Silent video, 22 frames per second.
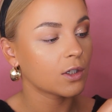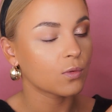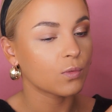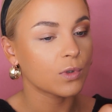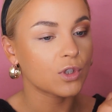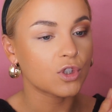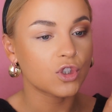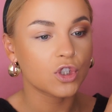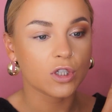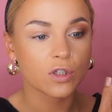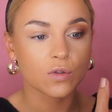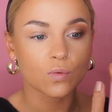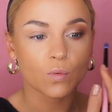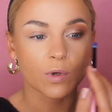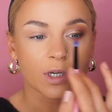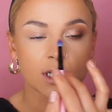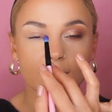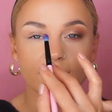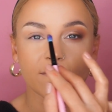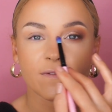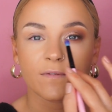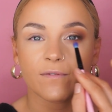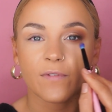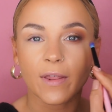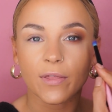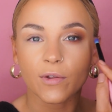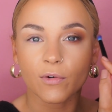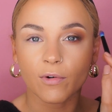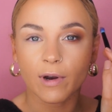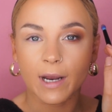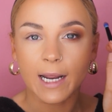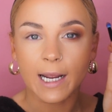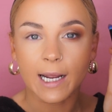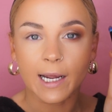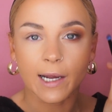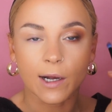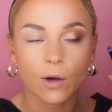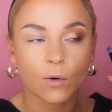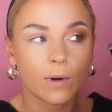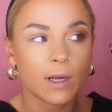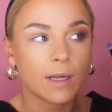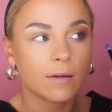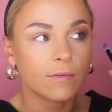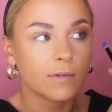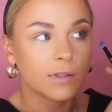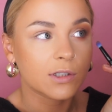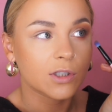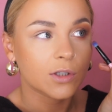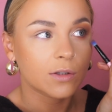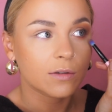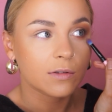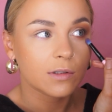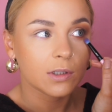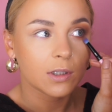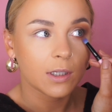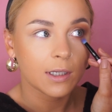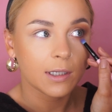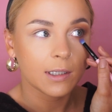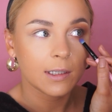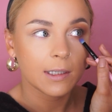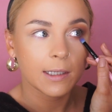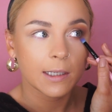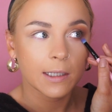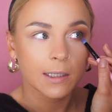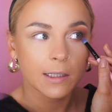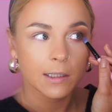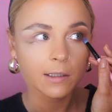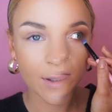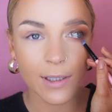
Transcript: We just want to feather it out ever so slightly.